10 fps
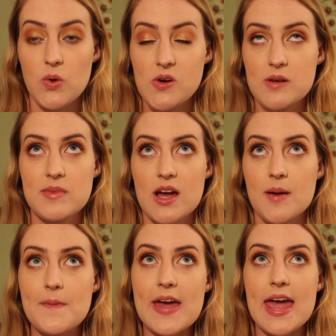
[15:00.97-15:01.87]
woken me
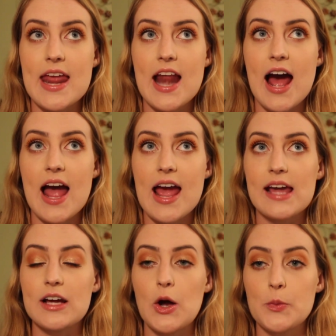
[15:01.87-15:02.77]
up, and
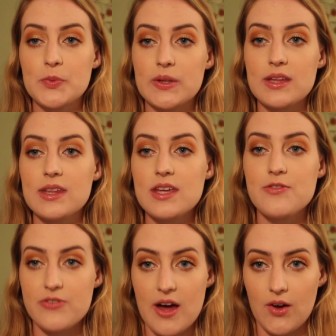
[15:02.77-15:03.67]
I completely
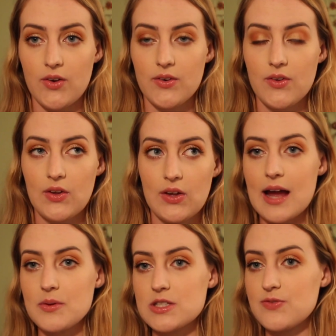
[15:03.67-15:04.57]
felt,
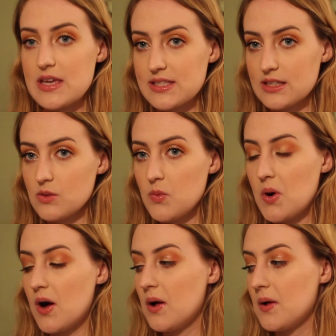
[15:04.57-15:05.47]
I was facing the
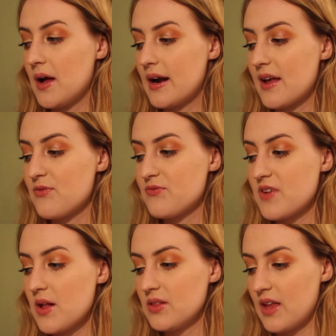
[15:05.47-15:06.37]
wall and I
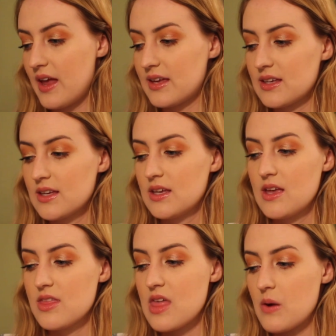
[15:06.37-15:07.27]
felt like
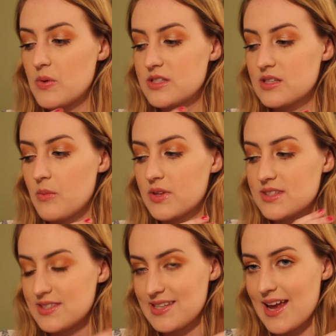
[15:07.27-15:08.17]
there was someone
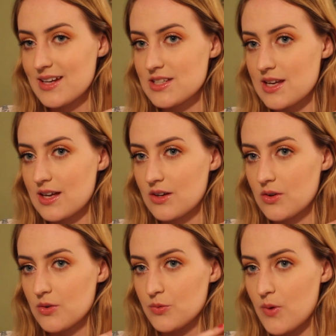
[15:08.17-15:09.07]
standing
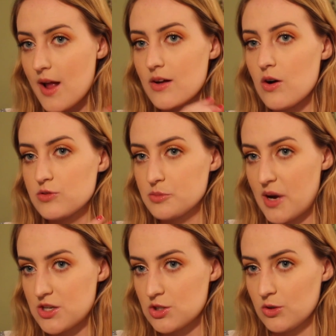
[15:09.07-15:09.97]
right over
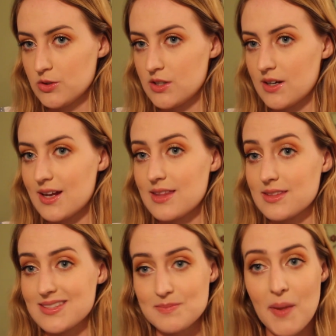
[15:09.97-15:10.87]
my shoulder
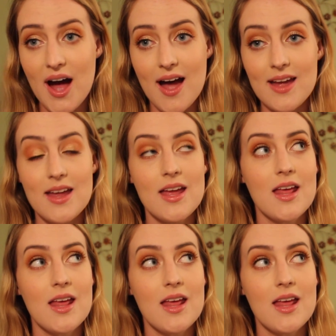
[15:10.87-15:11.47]
in the spot